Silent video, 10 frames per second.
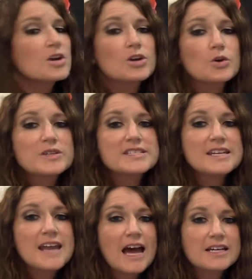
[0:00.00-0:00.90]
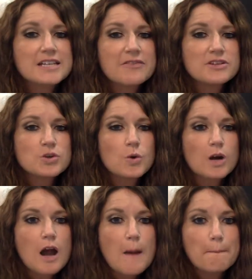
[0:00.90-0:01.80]
Kristen knocked on the door.
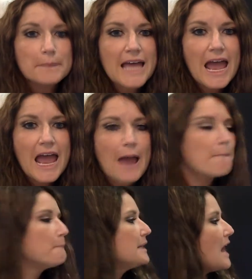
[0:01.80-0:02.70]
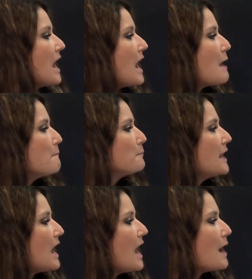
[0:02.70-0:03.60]
Blam, blam,
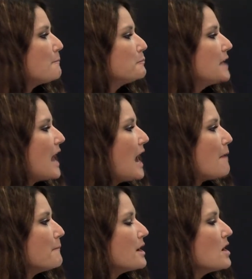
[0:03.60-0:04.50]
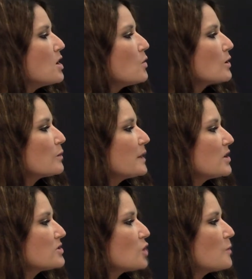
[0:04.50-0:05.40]
blam, blam. When her
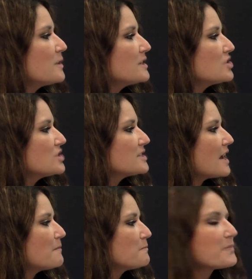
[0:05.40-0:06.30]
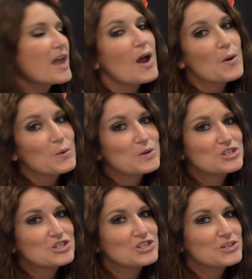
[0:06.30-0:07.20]
parents opened it, she said, "Would
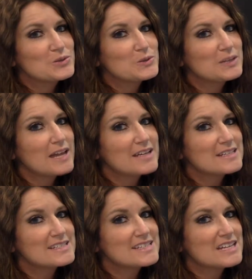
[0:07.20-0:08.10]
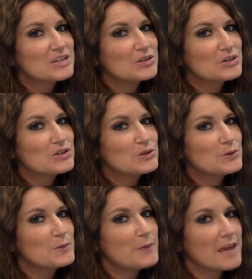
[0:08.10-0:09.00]
you like to see your new
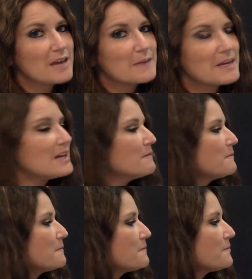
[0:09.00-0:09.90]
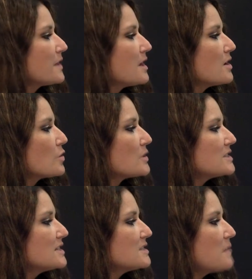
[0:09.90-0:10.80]
baby?"
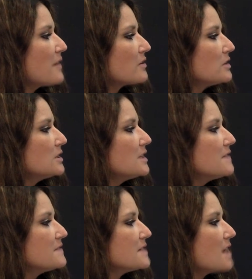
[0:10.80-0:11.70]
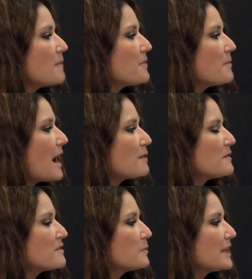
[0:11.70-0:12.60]
Kristen's mother lifted up the bottom
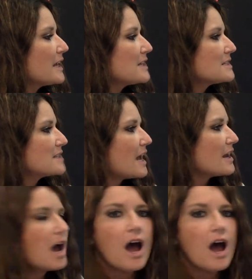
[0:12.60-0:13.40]
of the blanket and said,